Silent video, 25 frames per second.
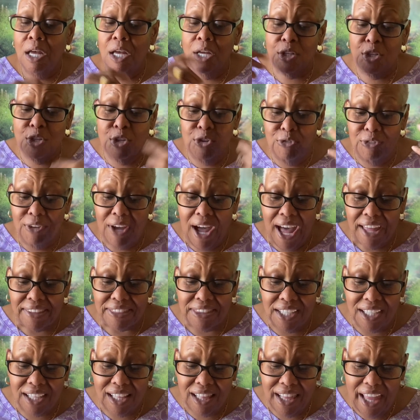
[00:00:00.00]
You've got
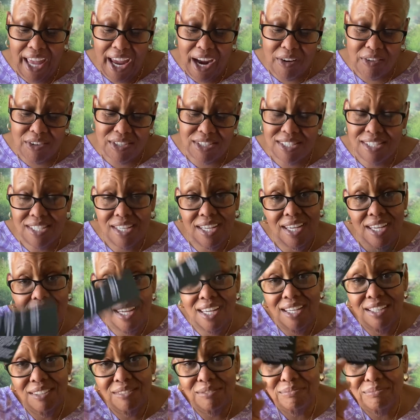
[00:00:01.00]
the clarity.